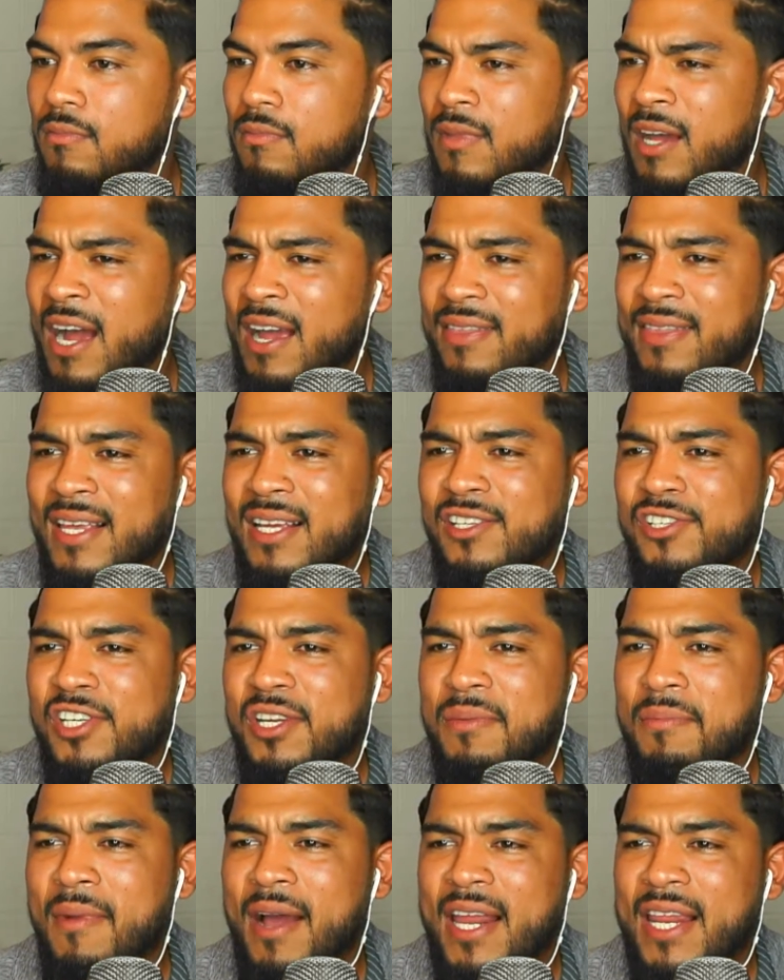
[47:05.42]
I think she
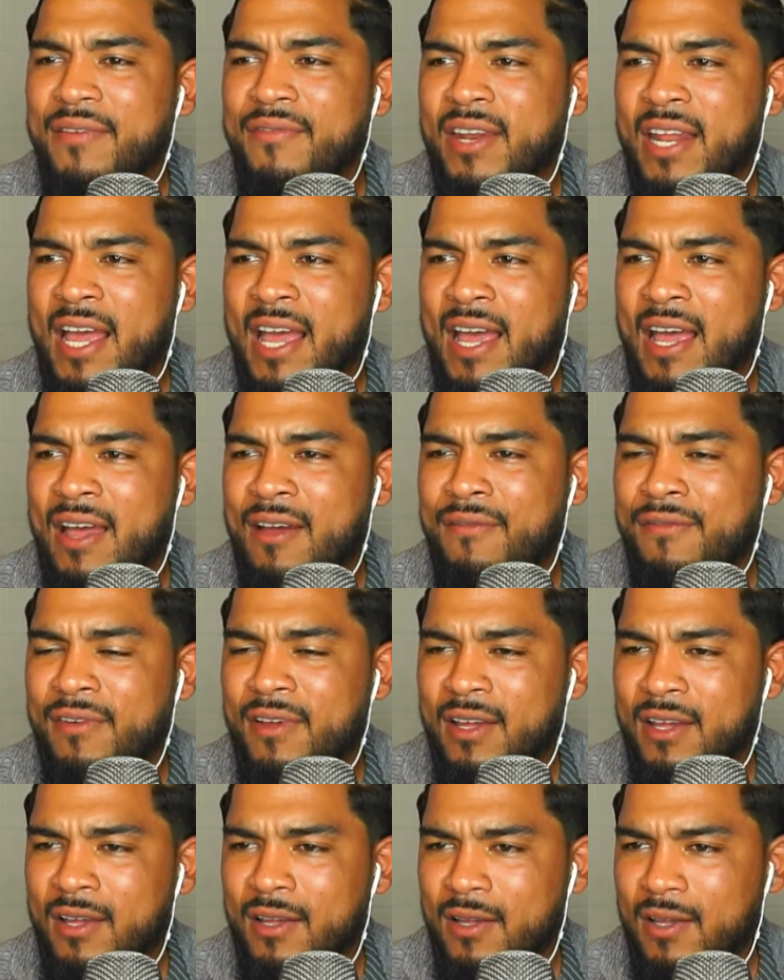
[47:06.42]
might even have
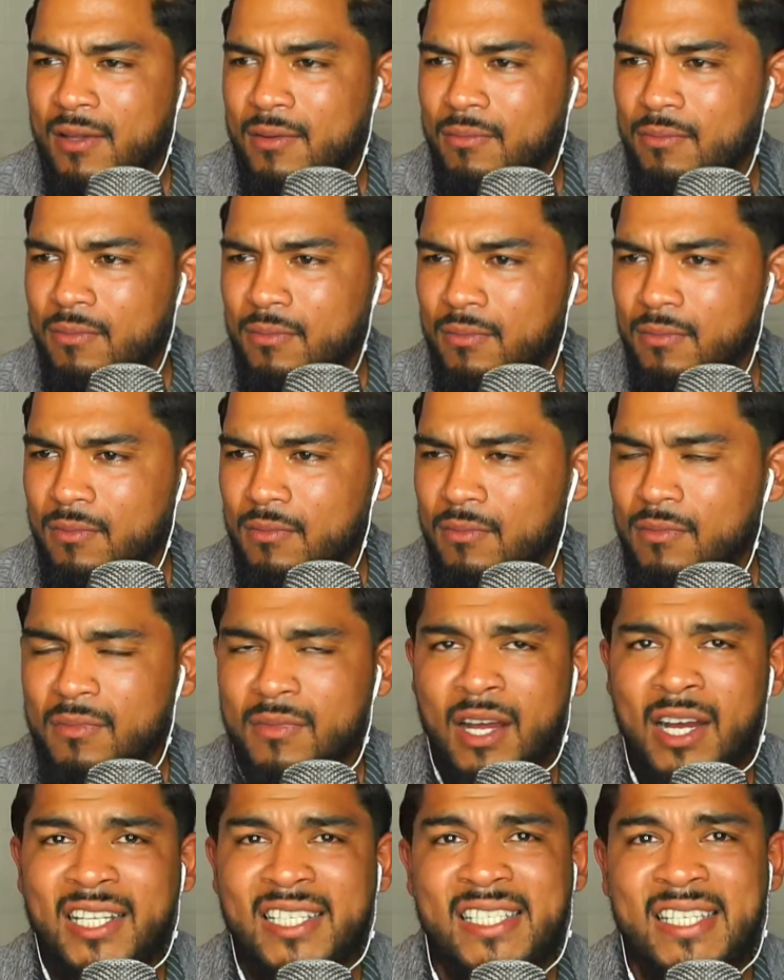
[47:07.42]

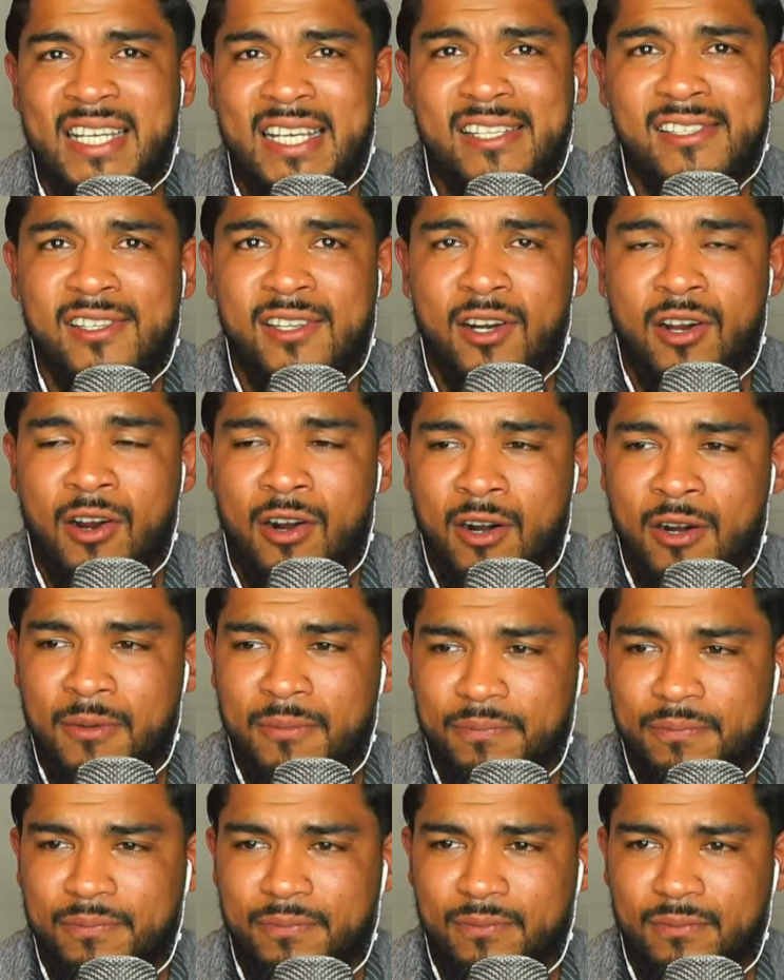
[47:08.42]
a decent heart.
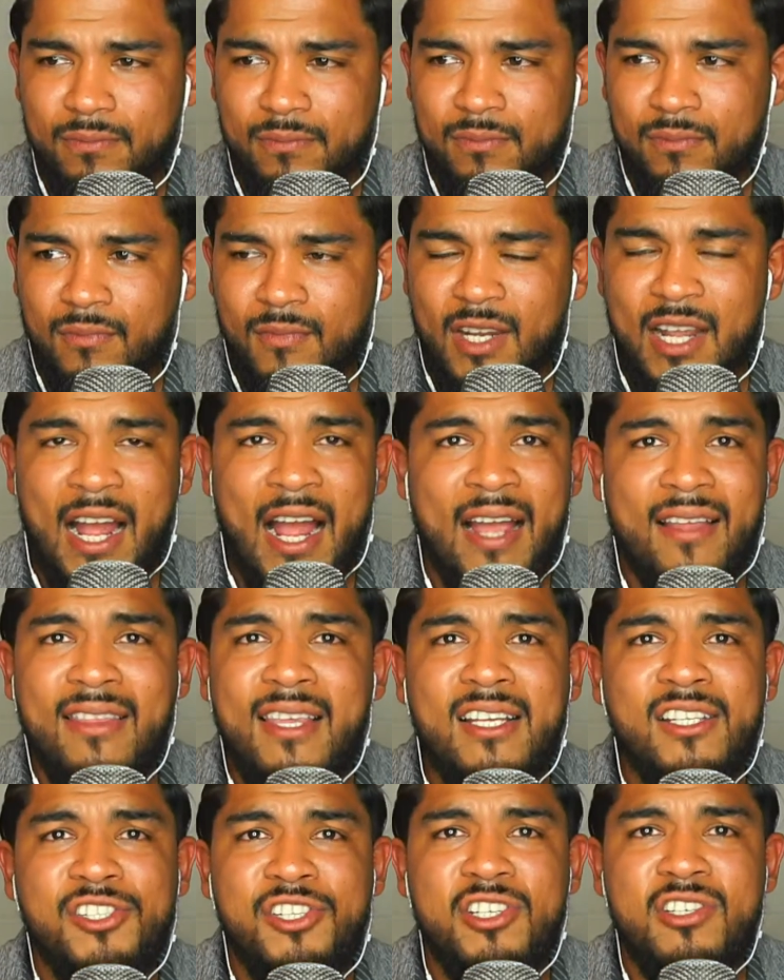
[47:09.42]
I
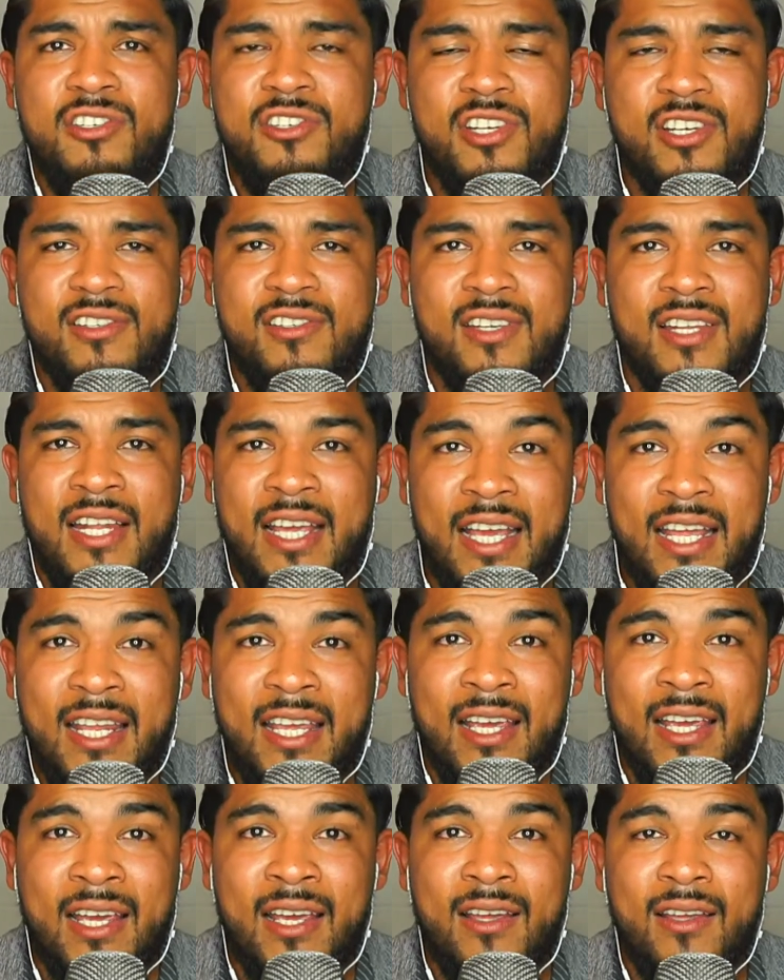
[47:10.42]
think she's just an
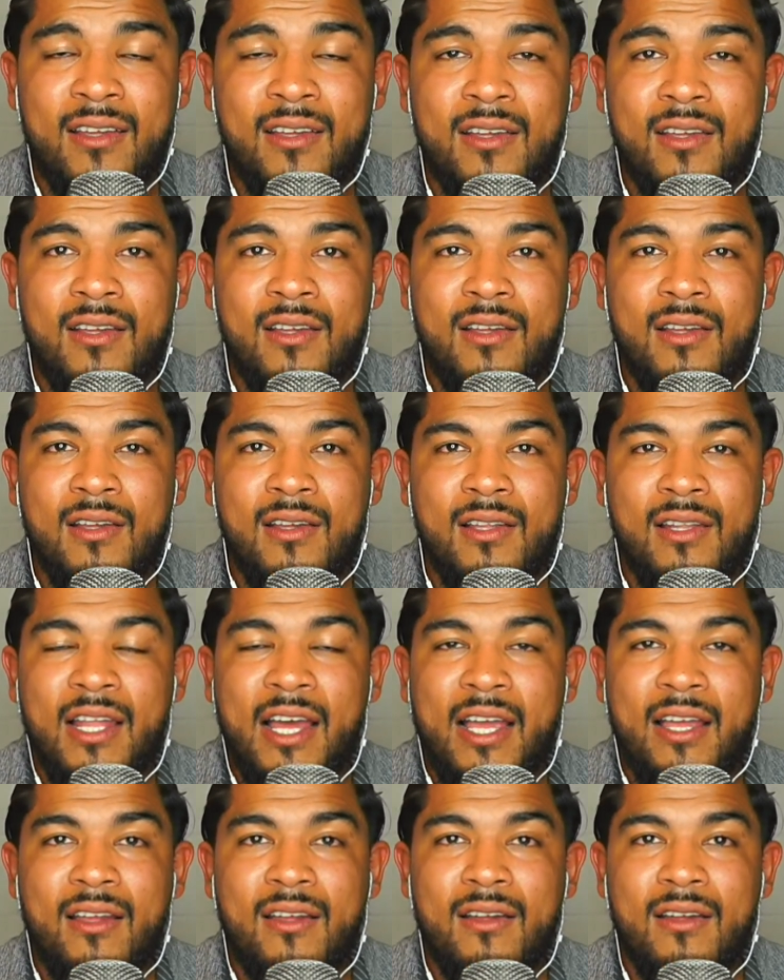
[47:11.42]
idiot.
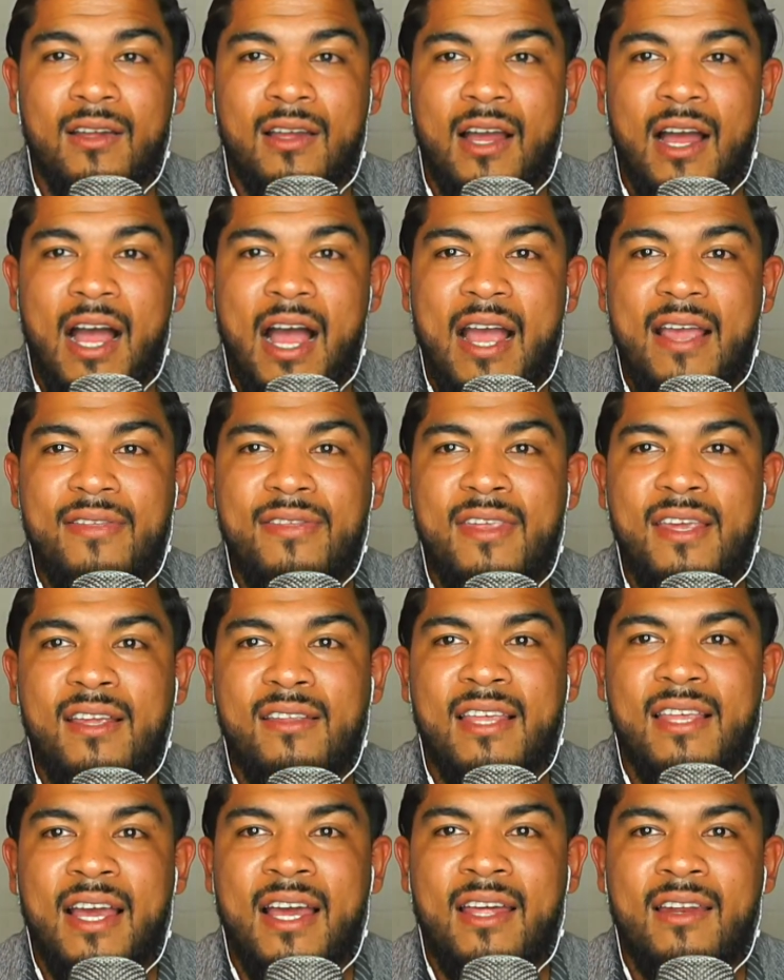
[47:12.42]
Like, I
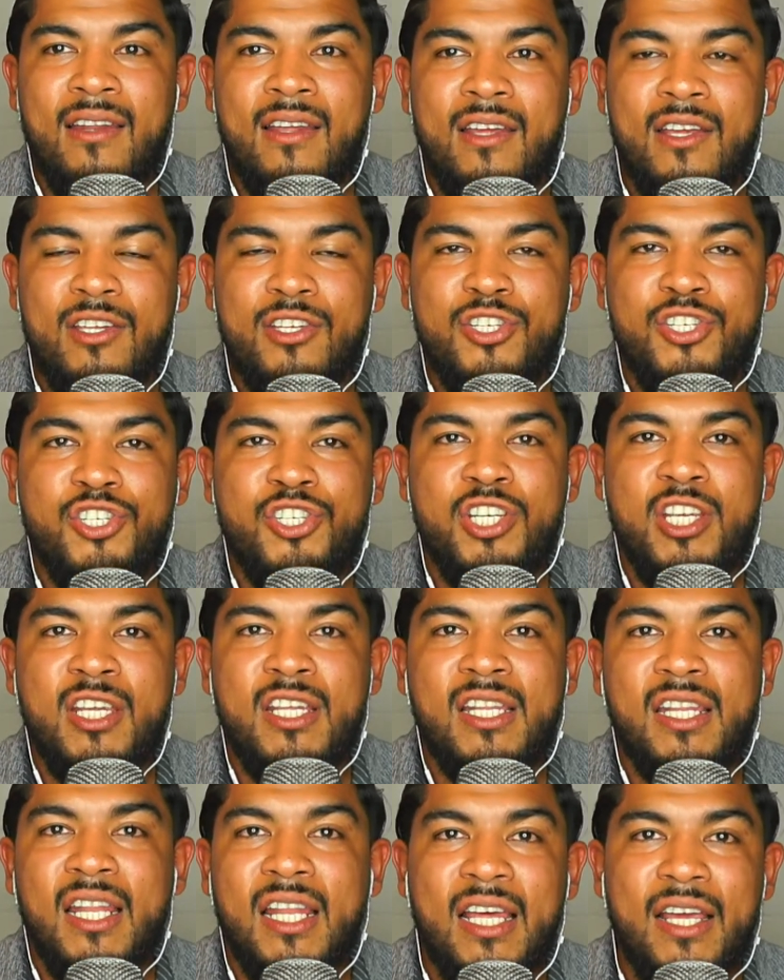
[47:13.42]
think that she
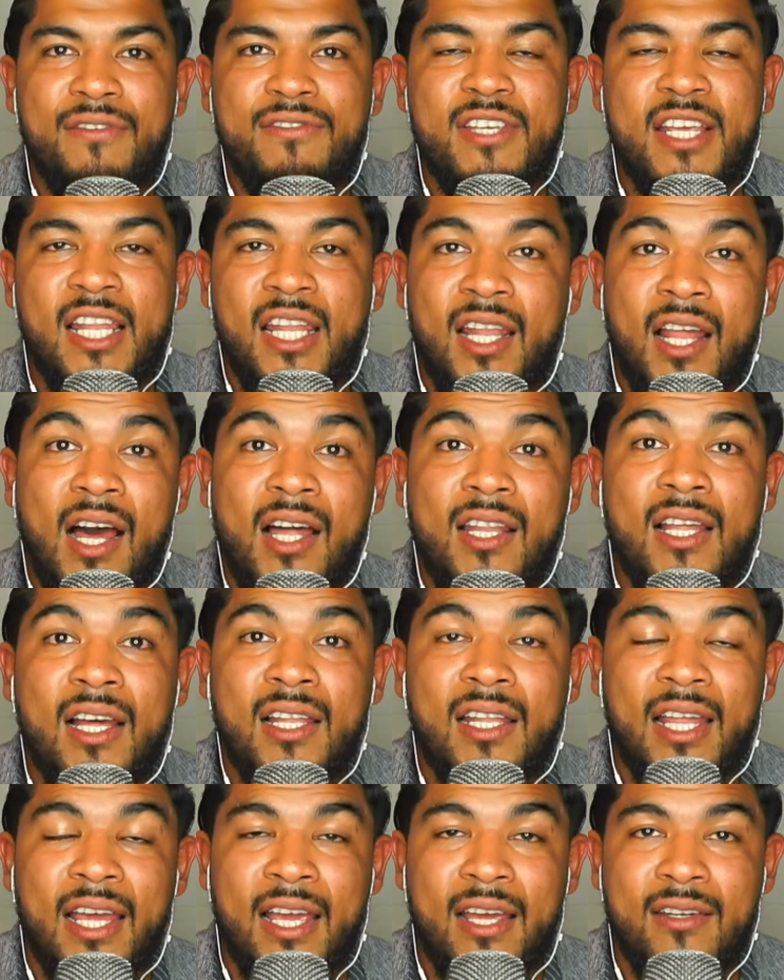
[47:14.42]
lives in La La
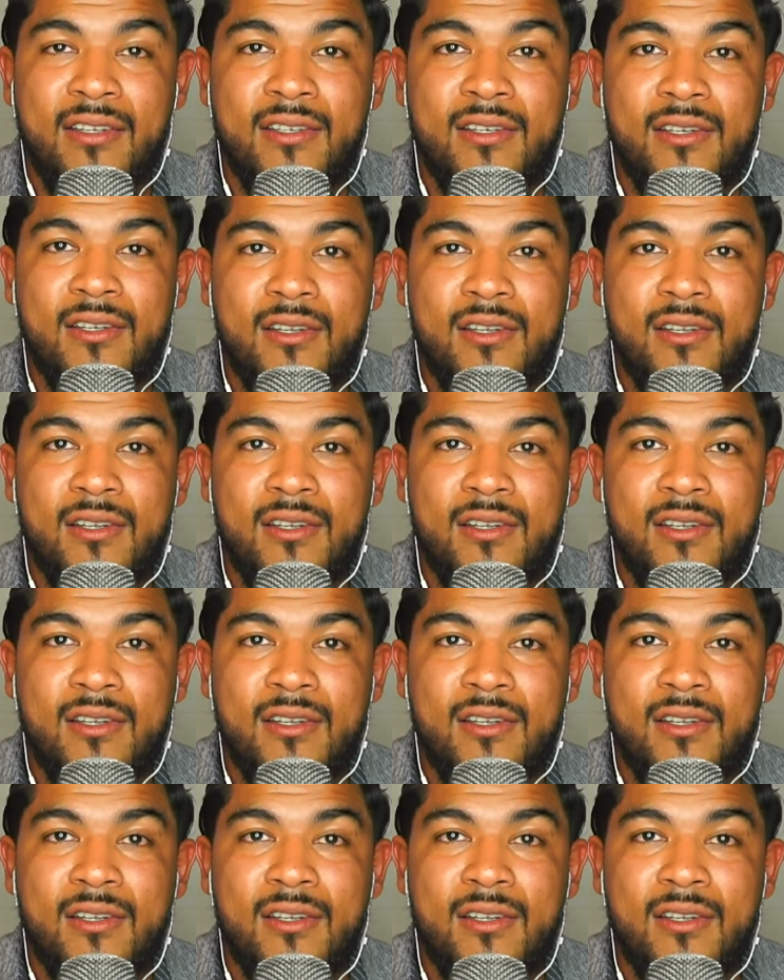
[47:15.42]
Land.